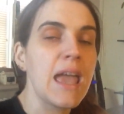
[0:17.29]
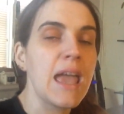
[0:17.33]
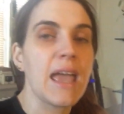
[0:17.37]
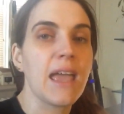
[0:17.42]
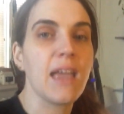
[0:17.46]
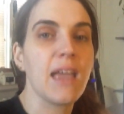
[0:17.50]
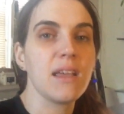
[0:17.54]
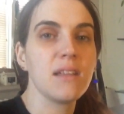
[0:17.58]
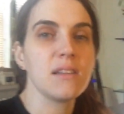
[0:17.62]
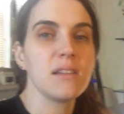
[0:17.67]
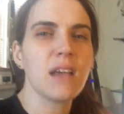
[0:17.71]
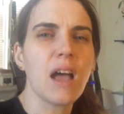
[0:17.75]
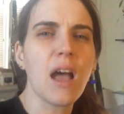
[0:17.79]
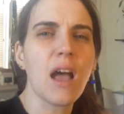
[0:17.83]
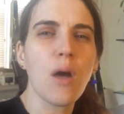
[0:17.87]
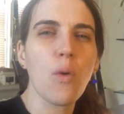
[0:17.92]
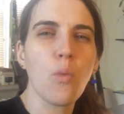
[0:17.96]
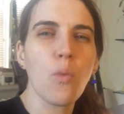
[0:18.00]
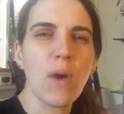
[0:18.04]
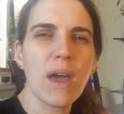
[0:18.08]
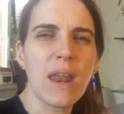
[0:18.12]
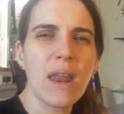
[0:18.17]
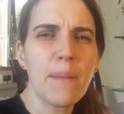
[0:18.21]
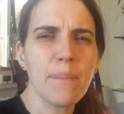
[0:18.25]
And uh,
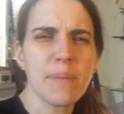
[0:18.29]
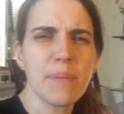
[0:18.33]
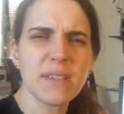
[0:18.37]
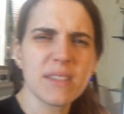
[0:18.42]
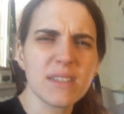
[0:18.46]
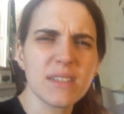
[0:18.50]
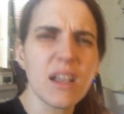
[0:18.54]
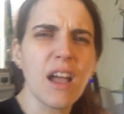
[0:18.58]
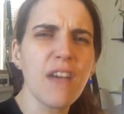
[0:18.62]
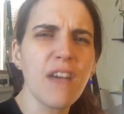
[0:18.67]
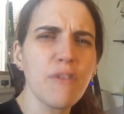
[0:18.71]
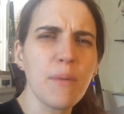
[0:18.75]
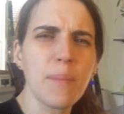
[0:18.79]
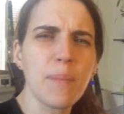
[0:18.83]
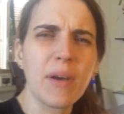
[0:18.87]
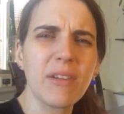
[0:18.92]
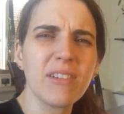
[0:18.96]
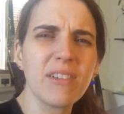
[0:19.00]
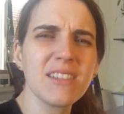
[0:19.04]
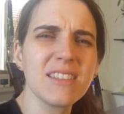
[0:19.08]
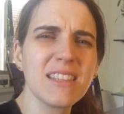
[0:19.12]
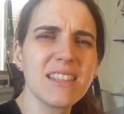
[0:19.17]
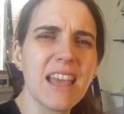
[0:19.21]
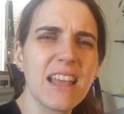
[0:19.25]
what I'm pissed off
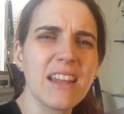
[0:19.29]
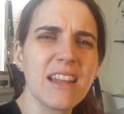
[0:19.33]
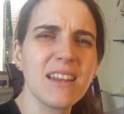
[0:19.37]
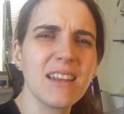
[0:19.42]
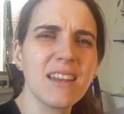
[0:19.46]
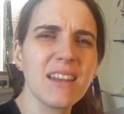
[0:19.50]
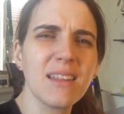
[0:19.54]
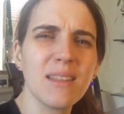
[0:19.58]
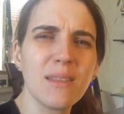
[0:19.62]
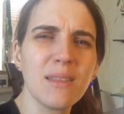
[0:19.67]
about is that